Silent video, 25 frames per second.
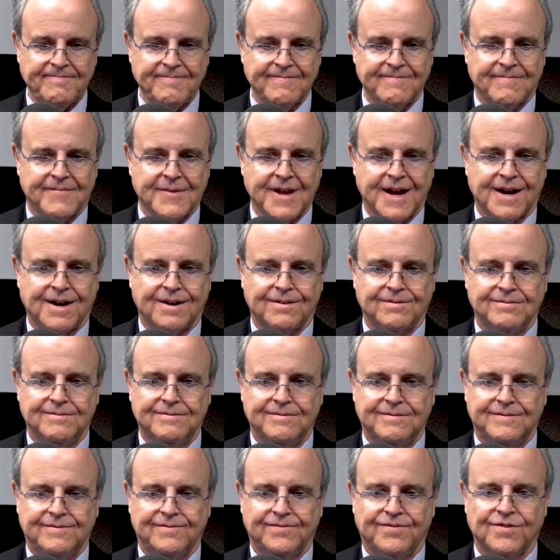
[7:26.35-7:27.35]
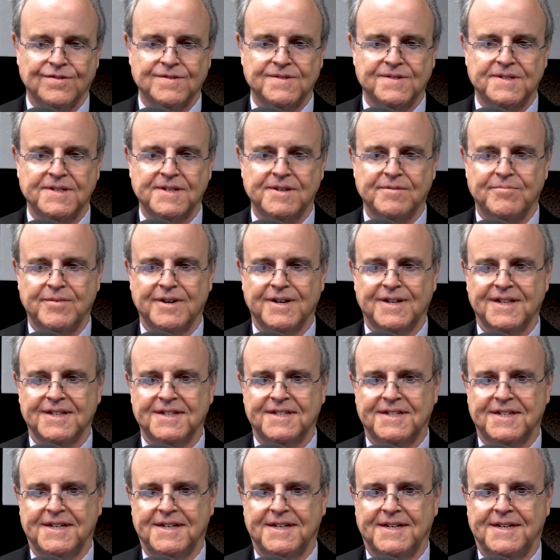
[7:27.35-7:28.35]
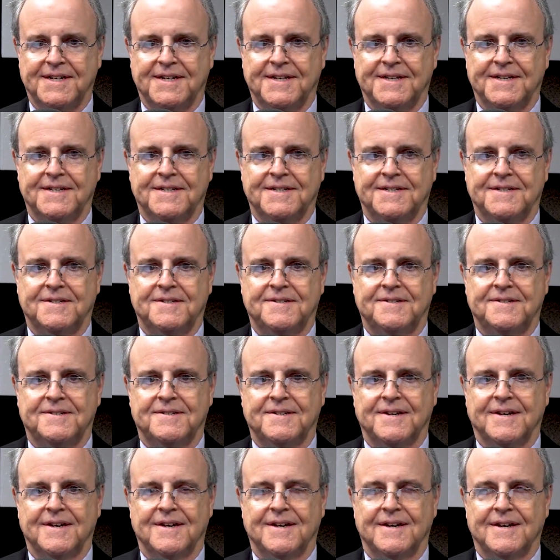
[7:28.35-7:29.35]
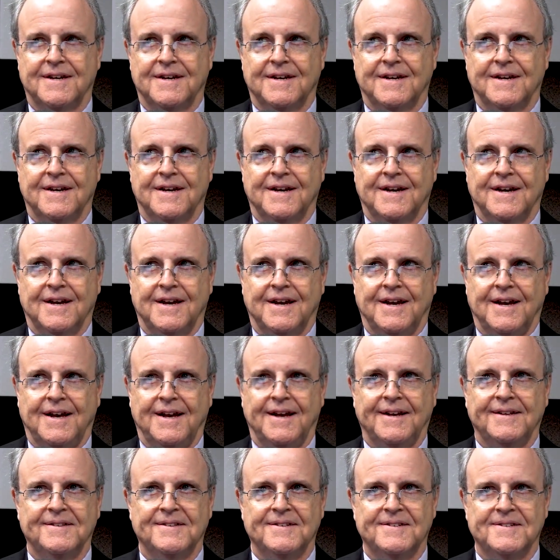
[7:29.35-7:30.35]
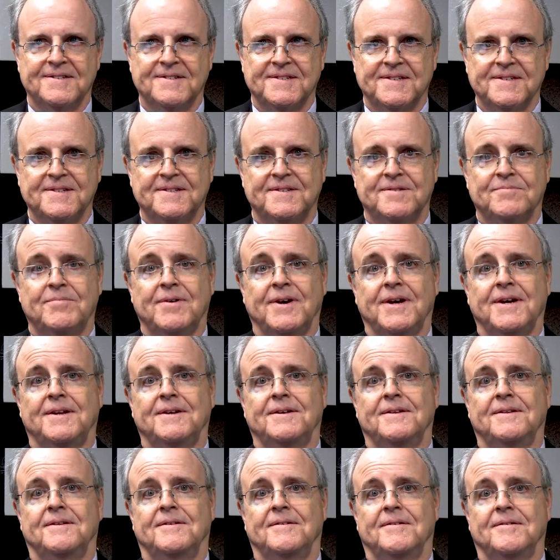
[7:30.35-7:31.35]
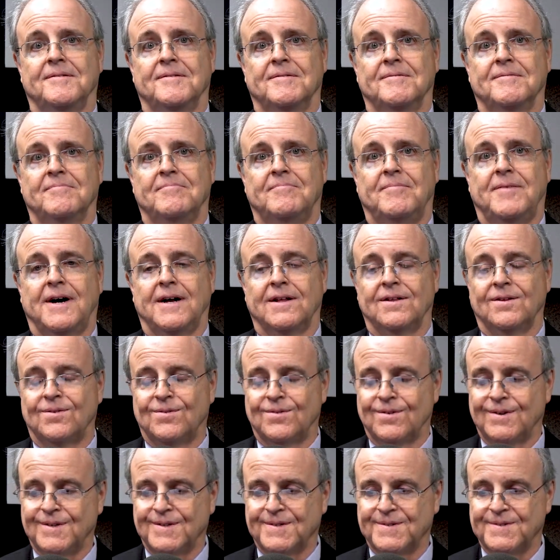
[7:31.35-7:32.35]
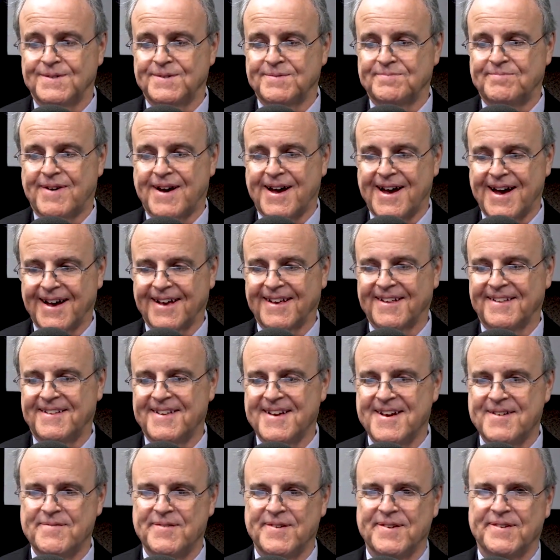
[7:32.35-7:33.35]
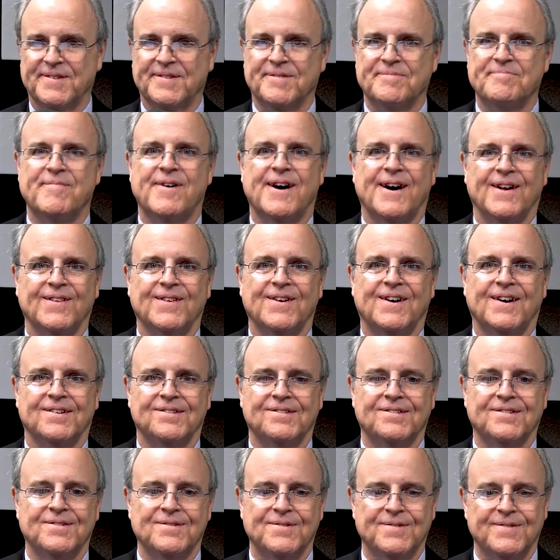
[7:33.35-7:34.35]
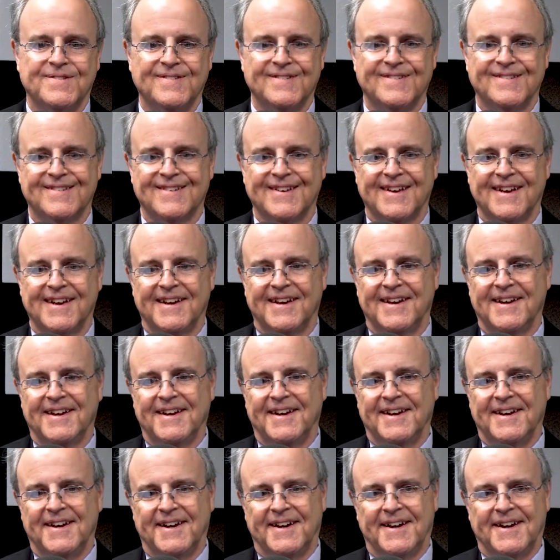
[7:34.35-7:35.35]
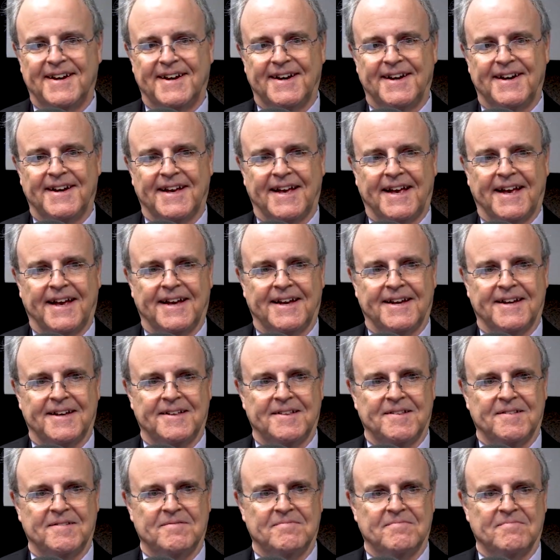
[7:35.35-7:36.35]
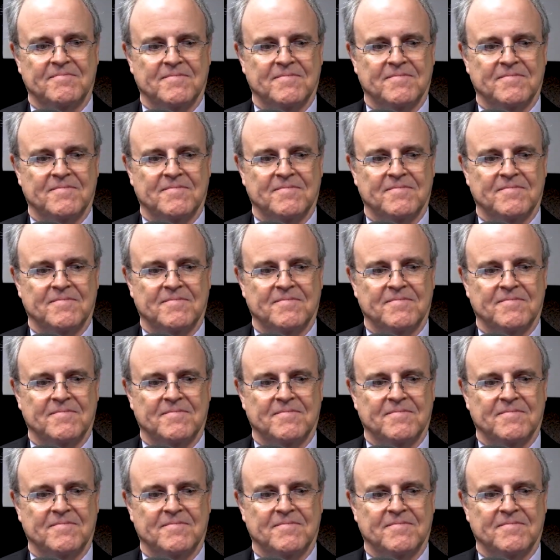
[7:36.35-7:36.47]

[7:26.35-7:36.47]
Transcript: Now, foreseeability is endlessly debated by lawyers, by academics, by law students. And